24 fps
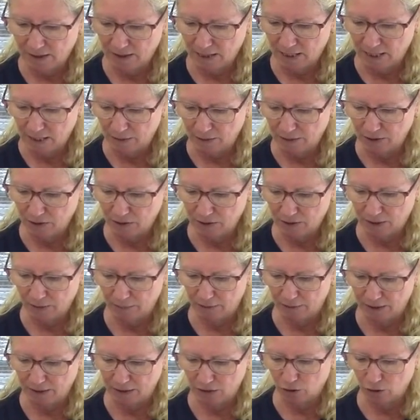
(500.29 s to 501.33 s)
and we do
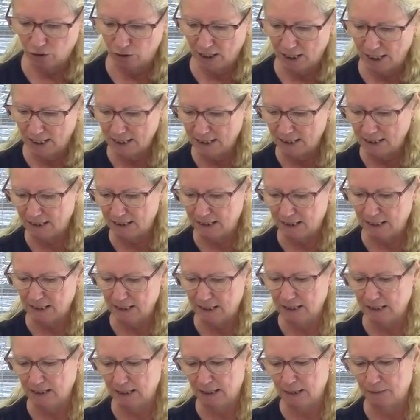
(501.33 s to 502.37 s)
something
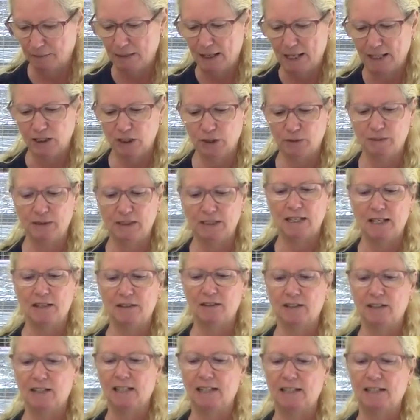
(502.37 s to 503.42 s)
crazy, like match them
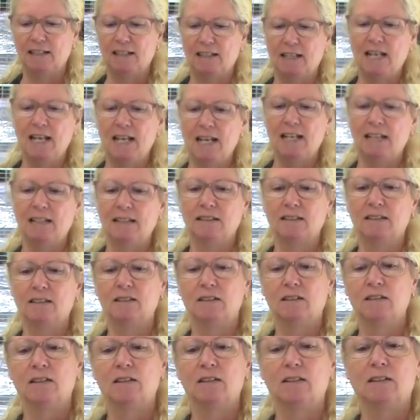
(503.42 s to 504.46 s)
together like that.
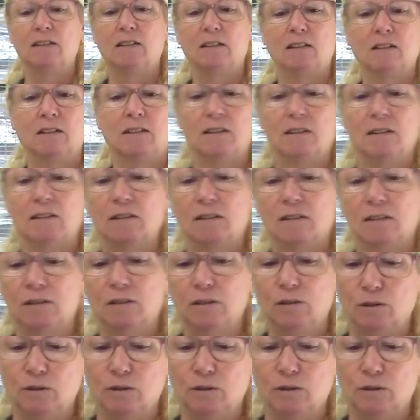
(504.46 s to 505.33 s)
Ooh,